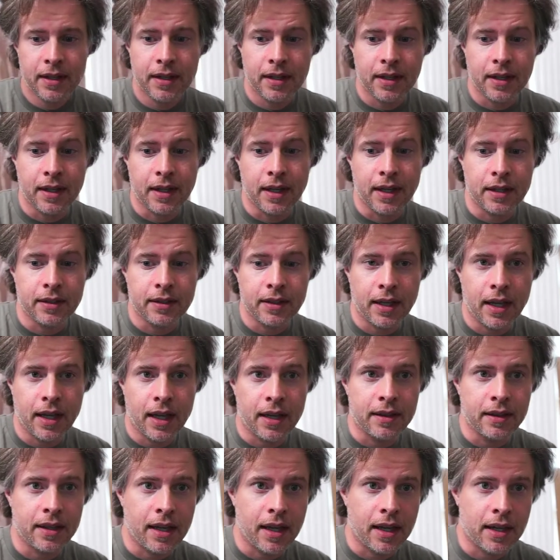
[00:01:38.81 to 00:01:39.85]
and again
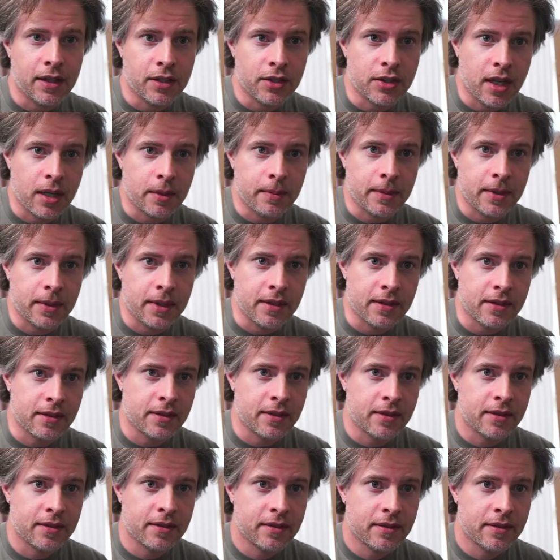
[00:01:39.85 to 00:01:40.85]
the A shape is